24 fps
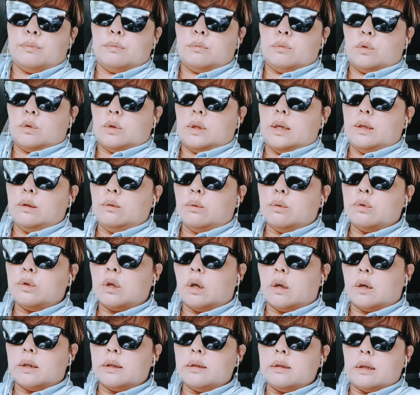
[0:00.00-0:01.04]
today no
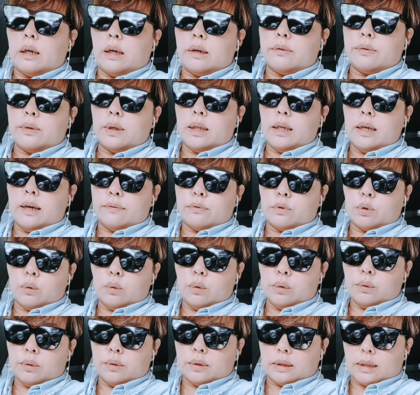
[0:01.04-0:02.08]
choice. I really have to go
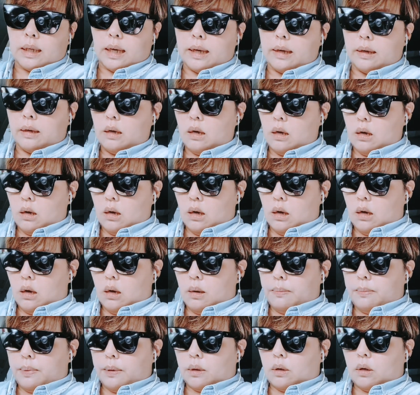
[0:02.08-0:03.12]
to site
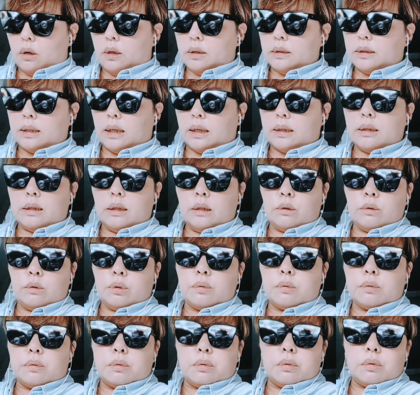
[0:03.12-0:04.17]
because I need
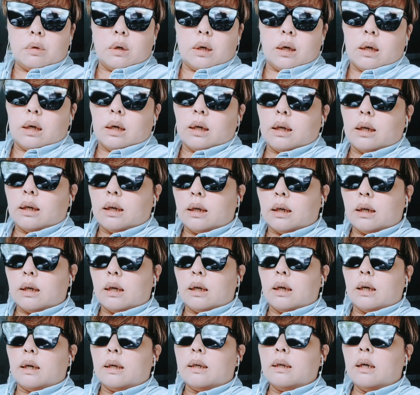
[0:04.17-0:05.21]

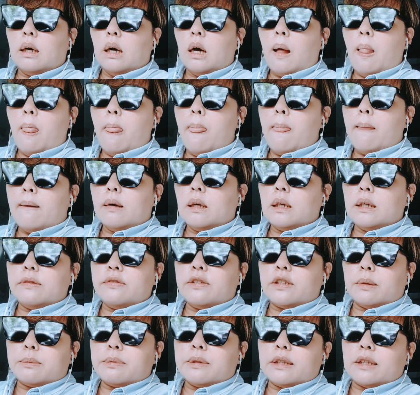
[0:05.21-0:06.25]
to leave
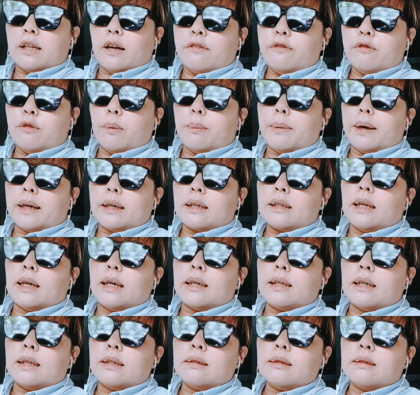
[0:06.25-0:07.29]
some stuff for my
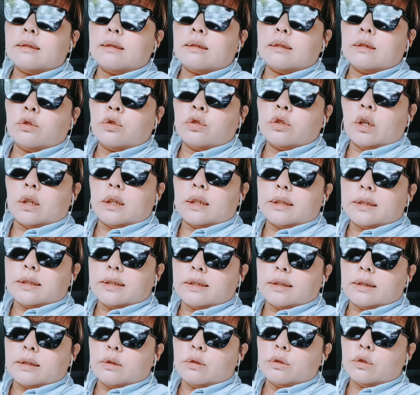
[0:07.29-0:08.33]
clients,
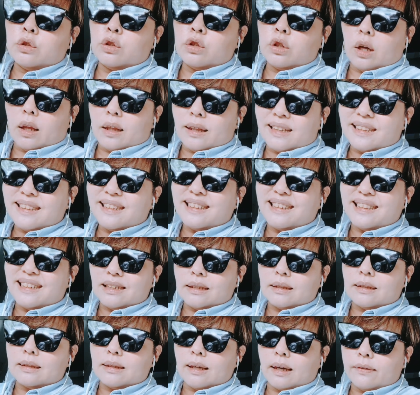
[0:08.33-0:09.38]
shortlisted
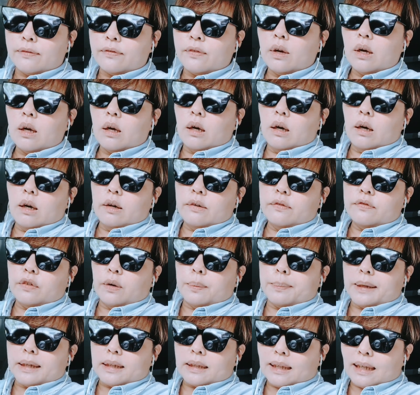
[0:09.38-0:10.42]
stuff for
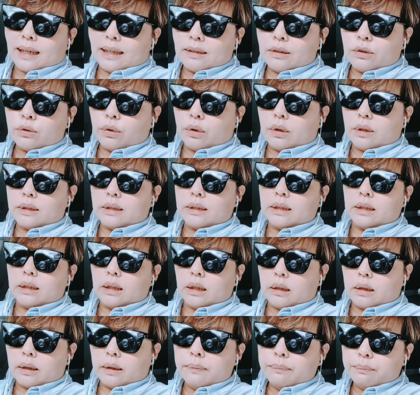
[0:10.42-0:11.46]
my clients to
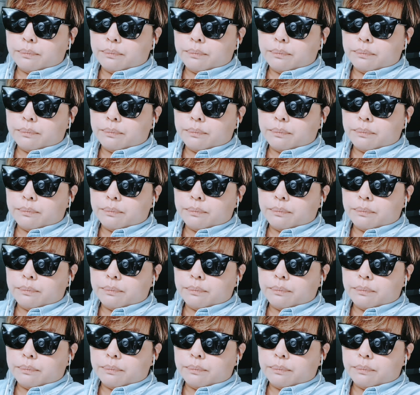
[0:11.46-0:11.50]
consider,